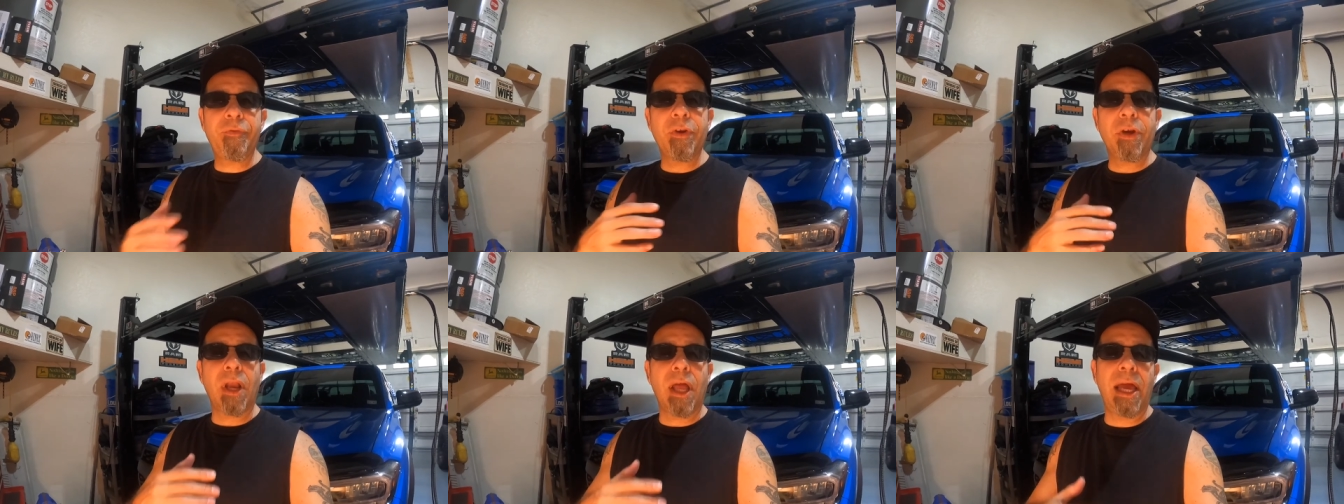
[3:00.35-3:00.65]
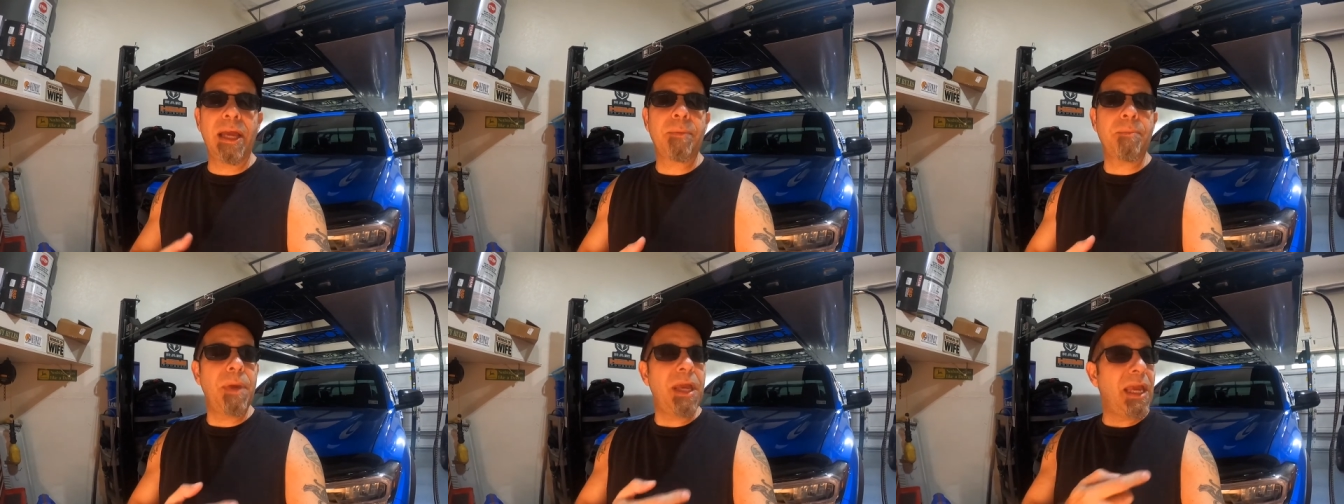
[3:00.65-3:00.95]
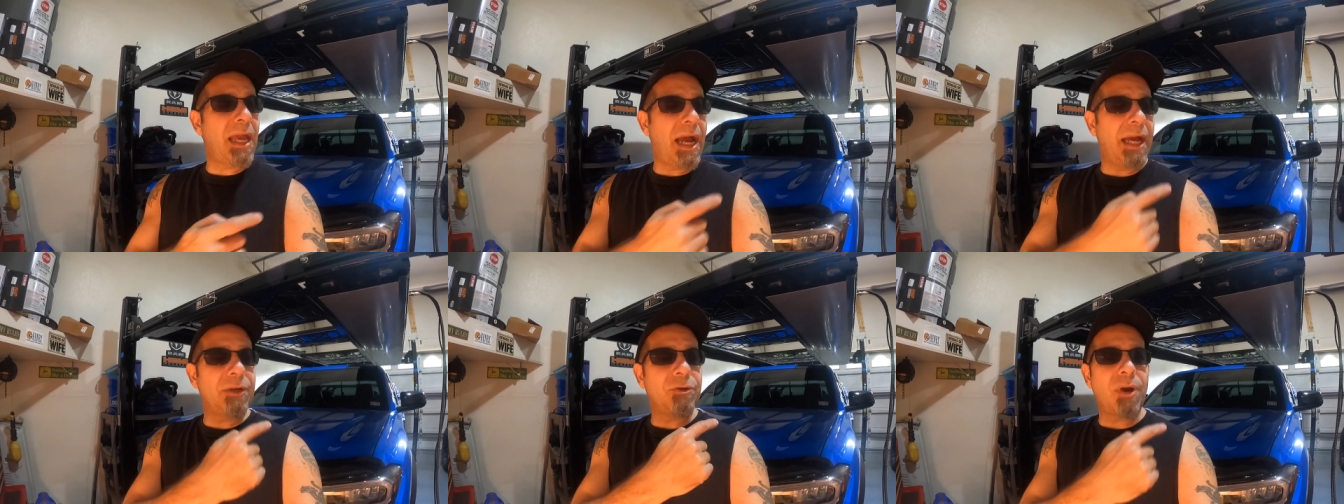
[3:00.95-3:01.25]
If you're like
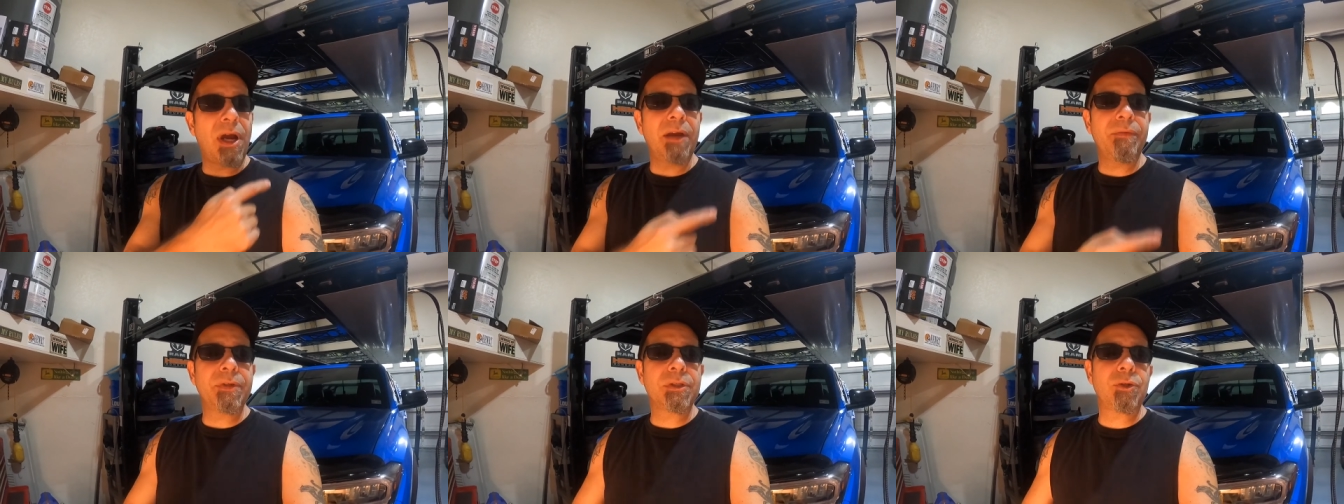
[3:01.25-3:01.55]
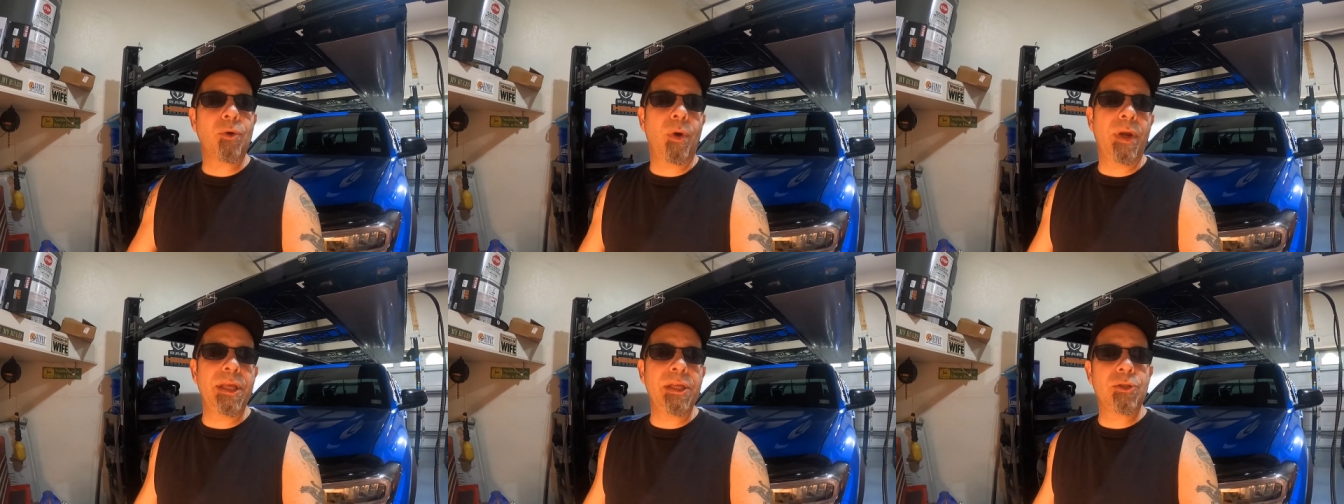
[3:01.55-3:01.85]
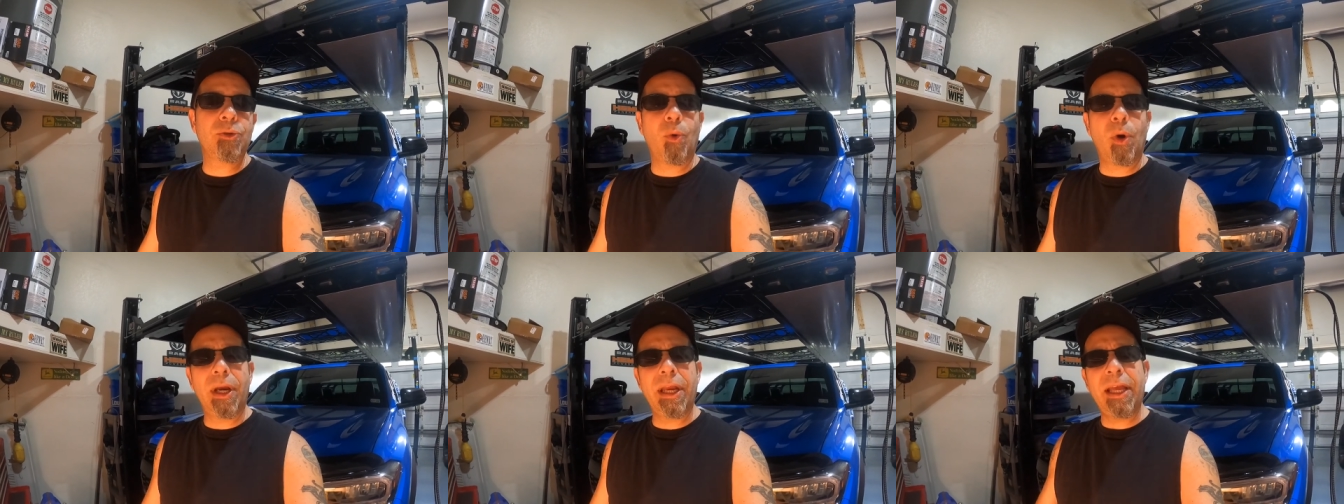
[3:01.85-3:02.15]
me, I drive a twenty
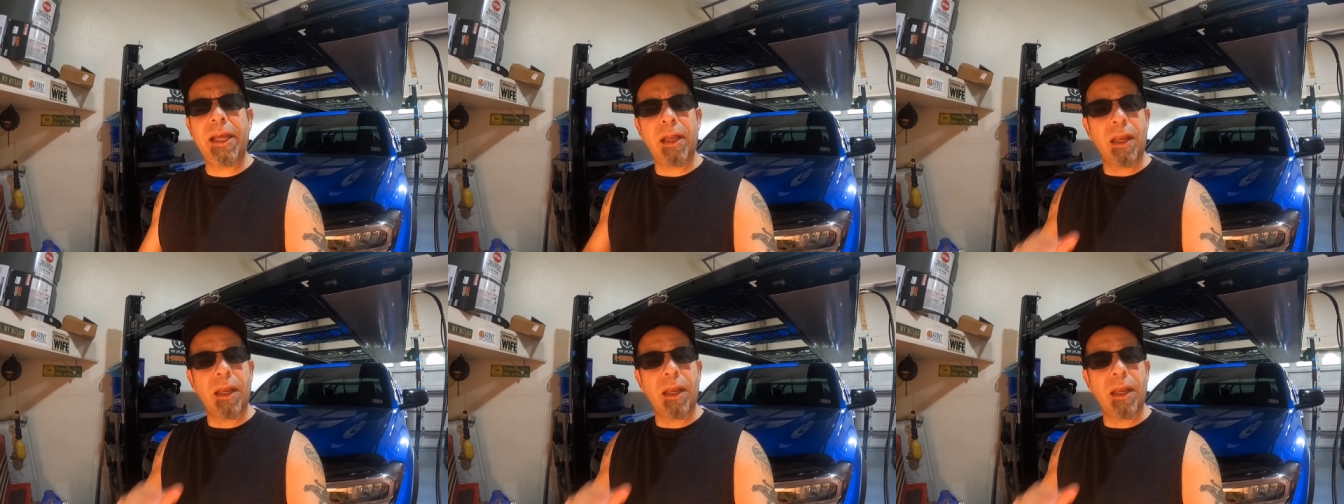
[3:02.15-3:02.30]
twenty.